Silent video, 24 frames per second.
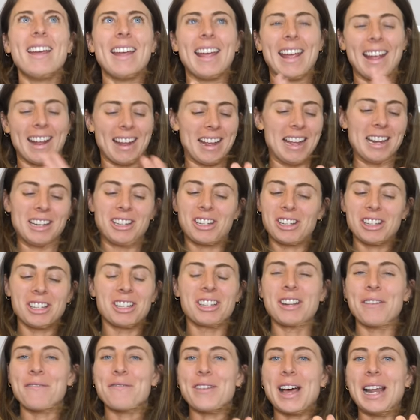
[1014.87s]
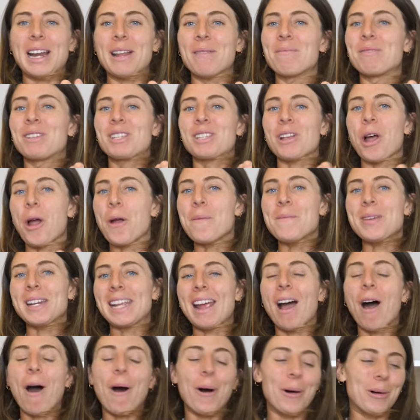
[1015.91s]
It had just developed so
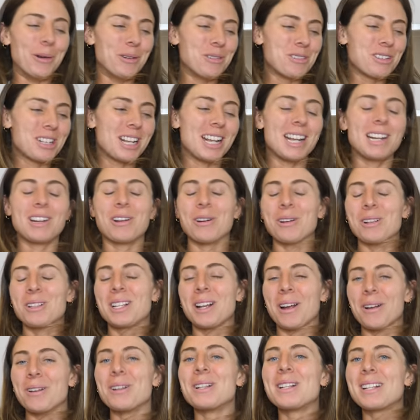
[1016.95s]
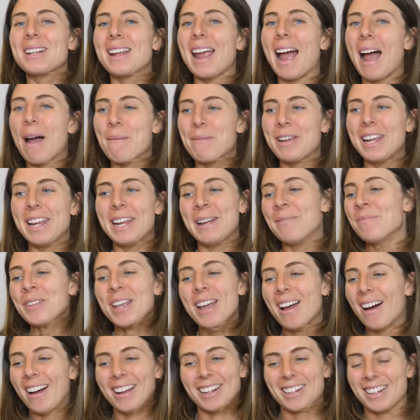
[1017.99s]
many holes, it had got so scabby,
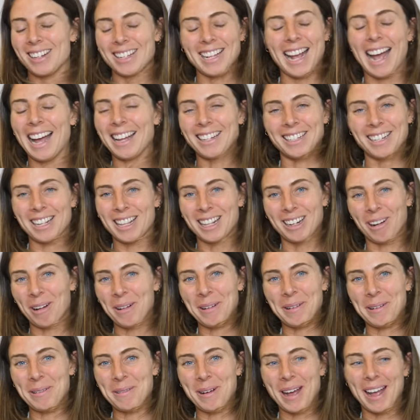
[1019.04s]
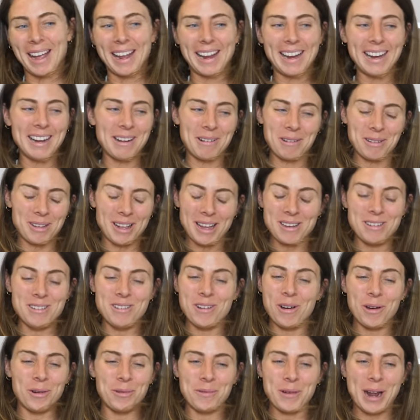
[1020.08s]
I just had to throw it away. It was like
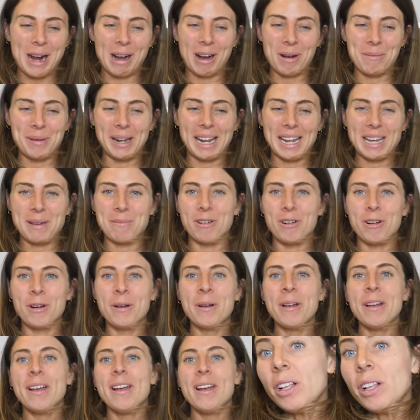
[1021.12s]
non-wearable anymore.